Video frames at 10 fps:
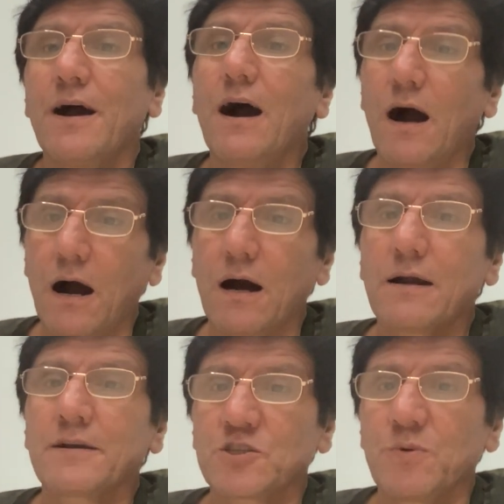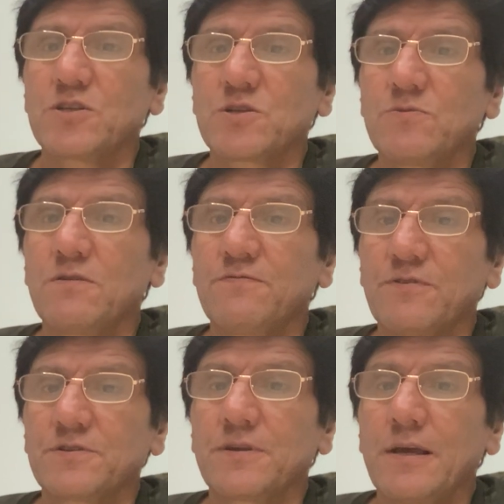are responsible
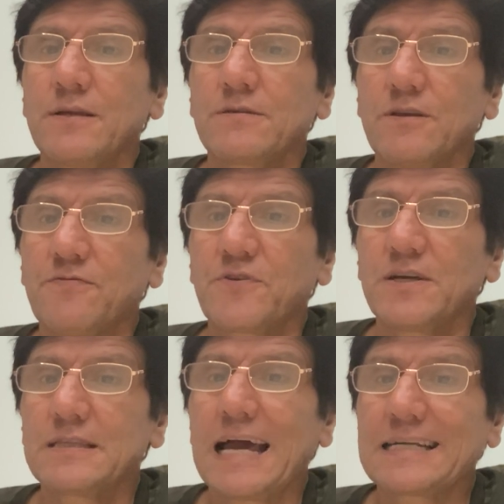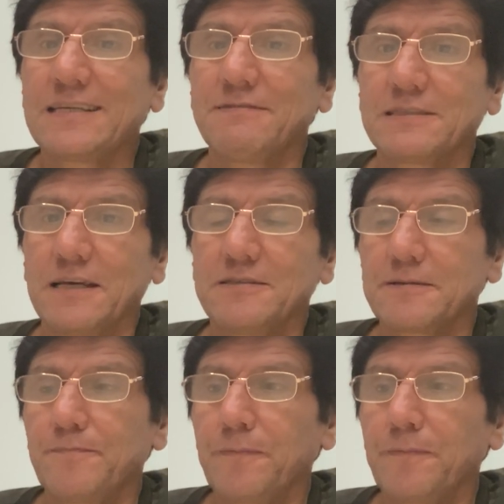for different activities.